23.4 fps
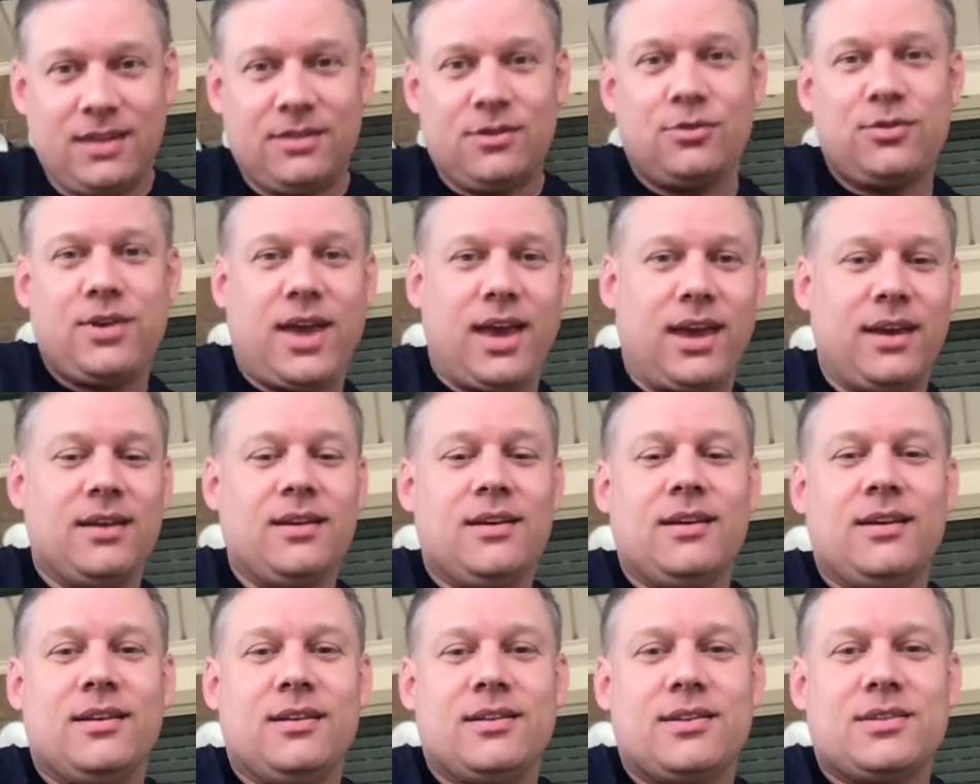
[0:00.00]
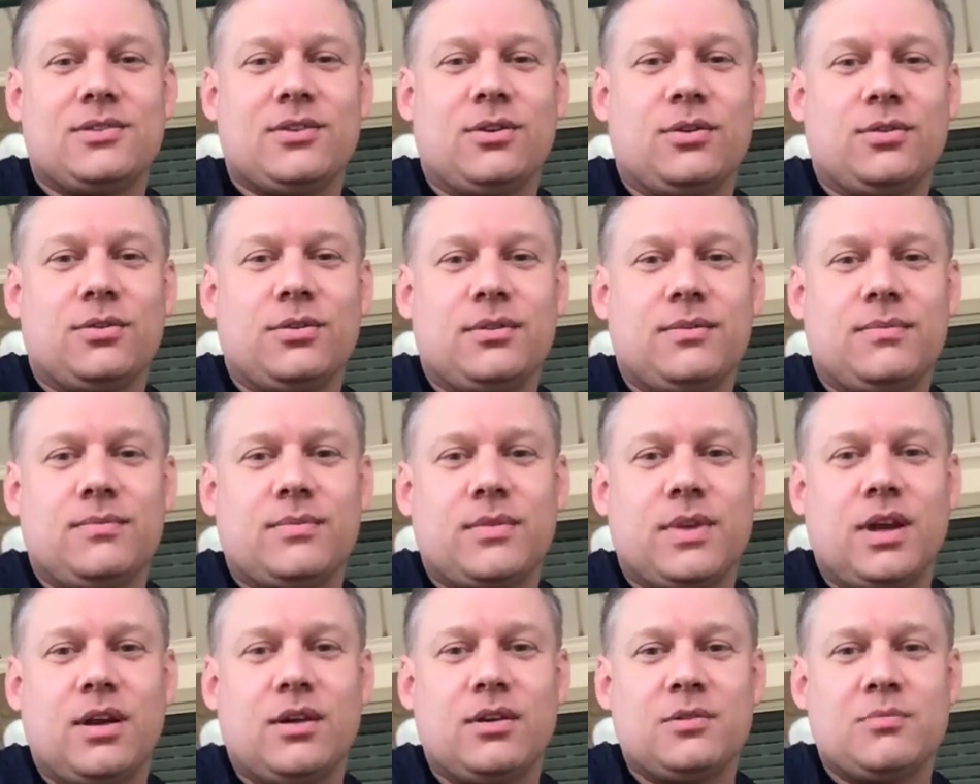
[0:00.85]
Okay, so
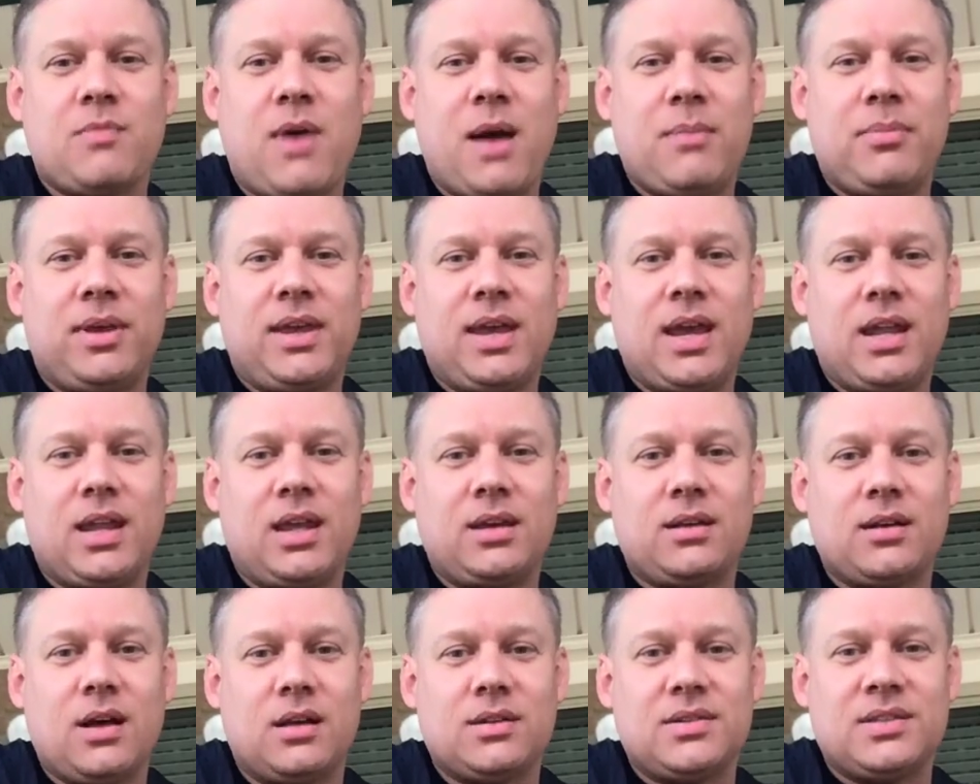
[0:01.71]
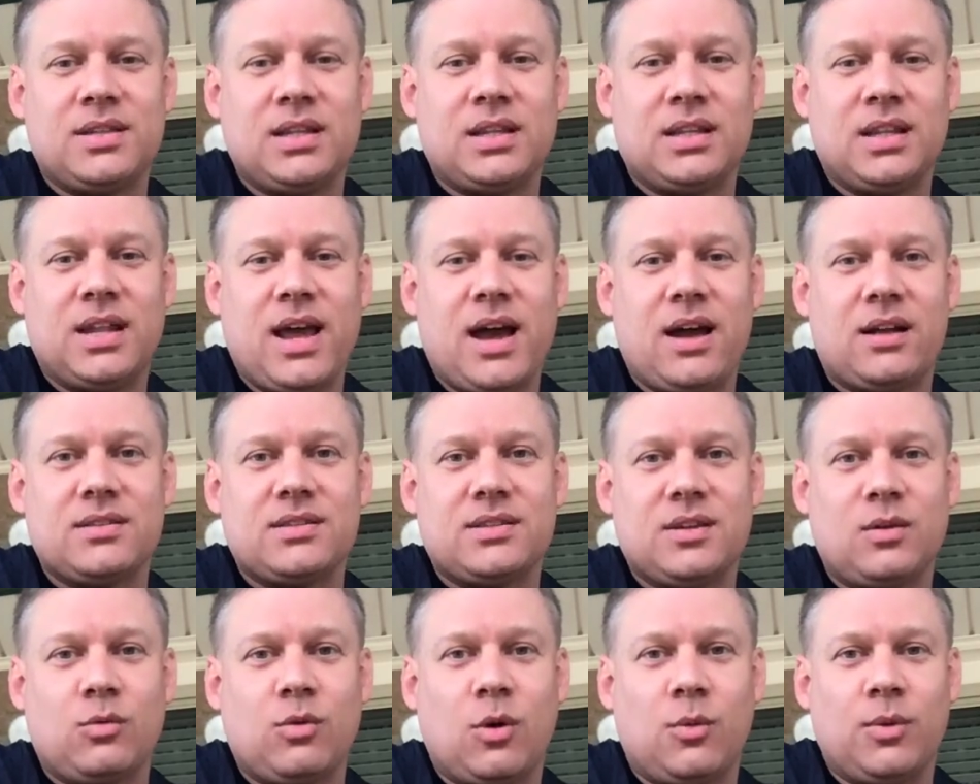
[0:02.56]
here's my beginning. I'll send it out and
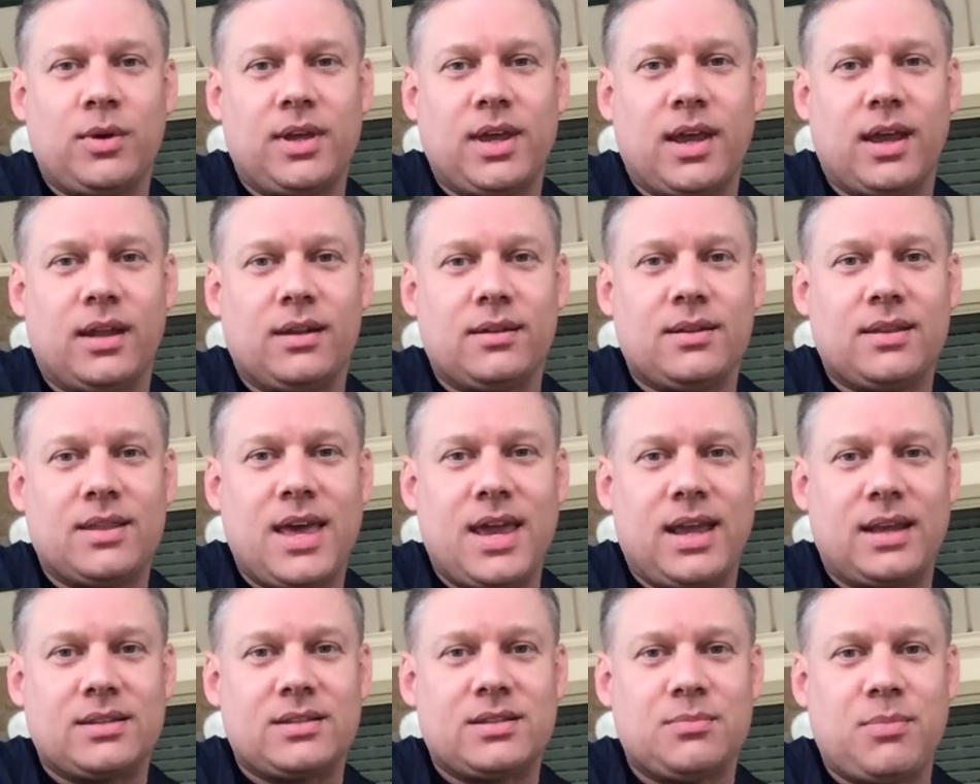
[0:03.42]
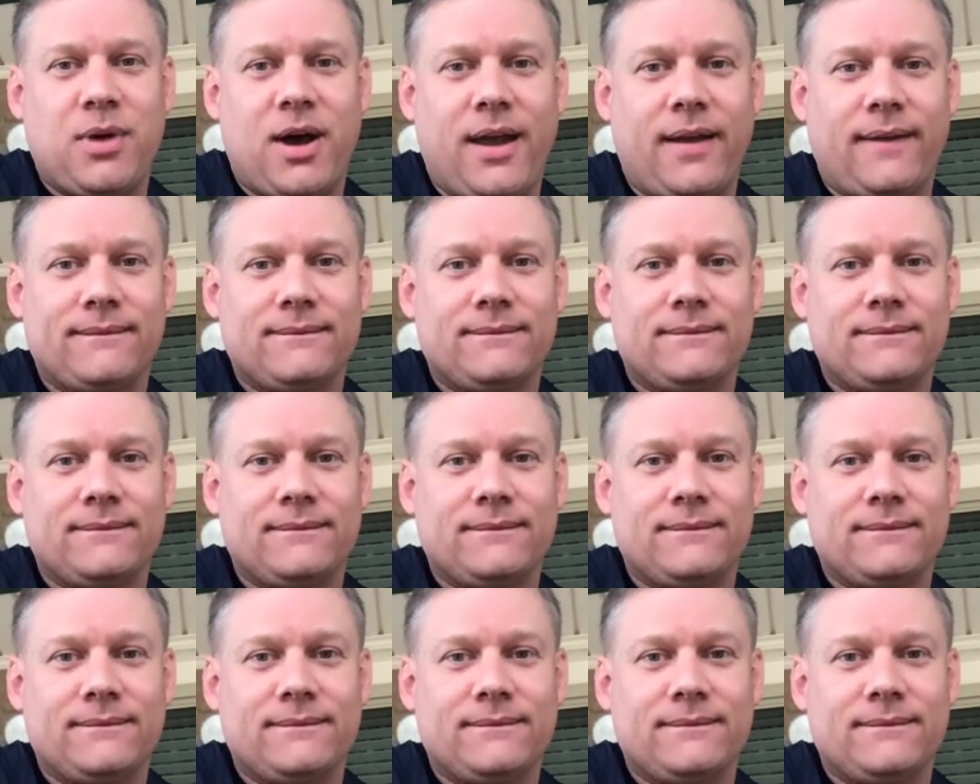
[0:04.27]
see what we get. Thanks. Bye.